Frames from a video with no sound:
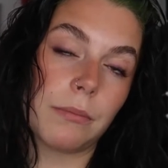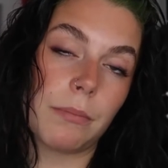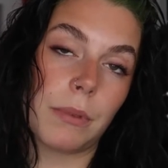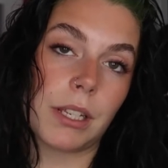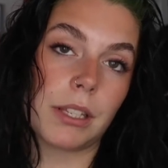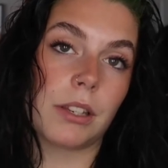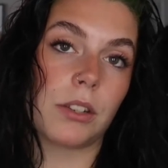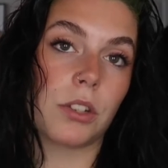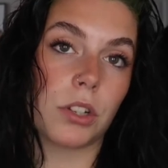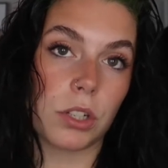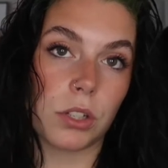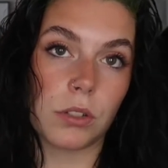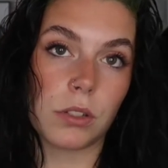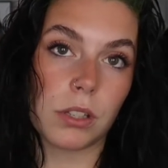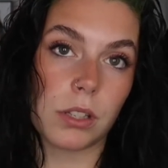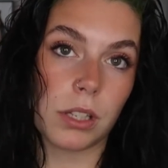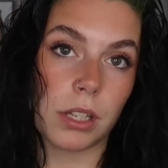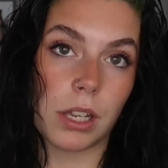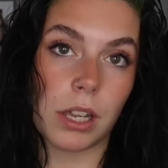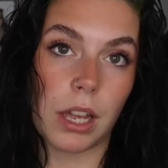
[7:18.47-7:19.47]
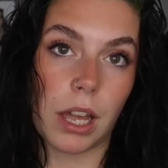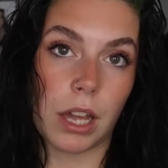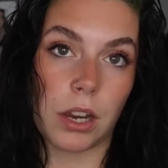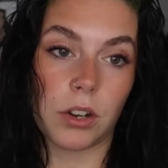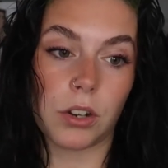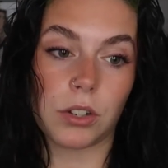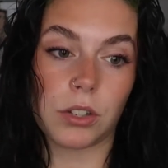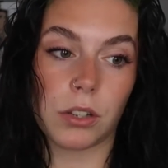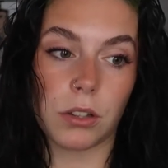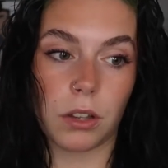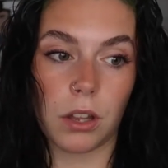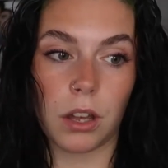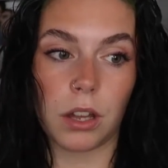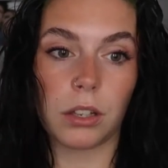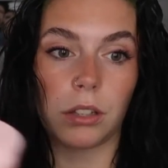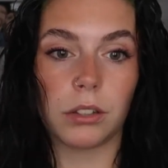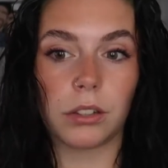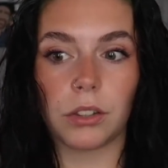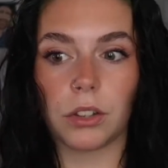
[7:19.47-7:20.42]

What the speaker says: My sister uses it at her salon.